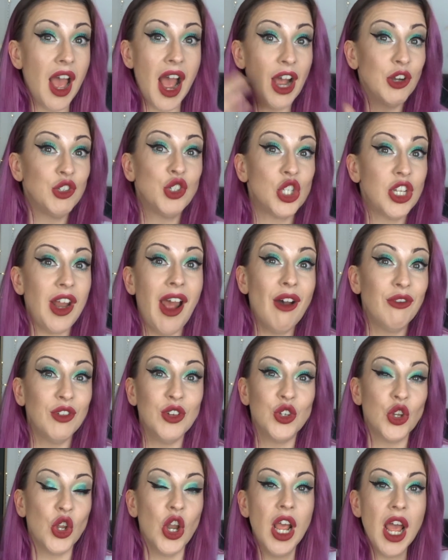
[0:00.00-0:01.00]
I just
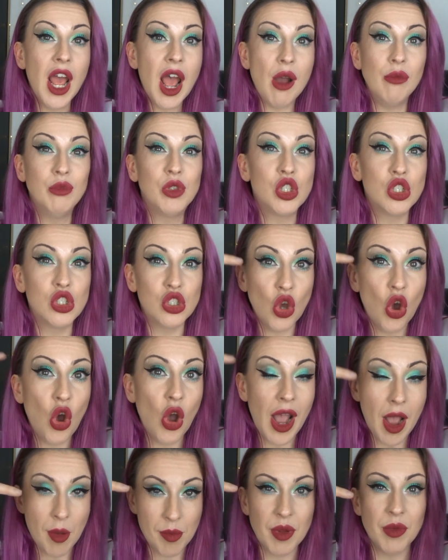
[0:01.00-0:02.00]
haven't done. I'm so
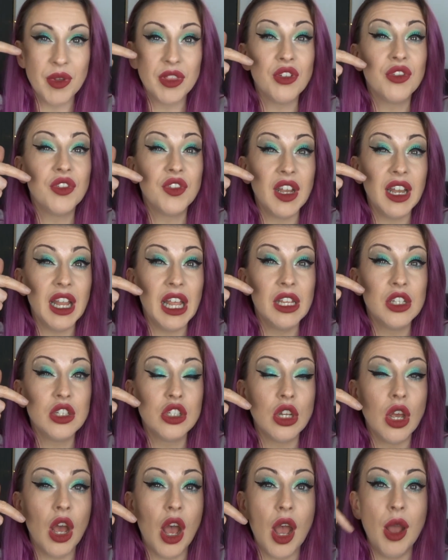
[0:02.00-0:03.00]
happy with the
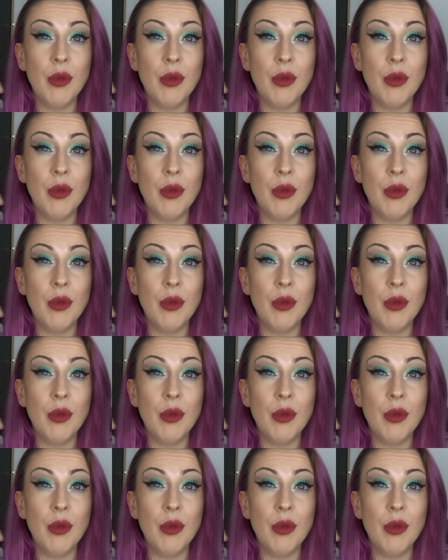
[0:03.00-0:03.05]
finish,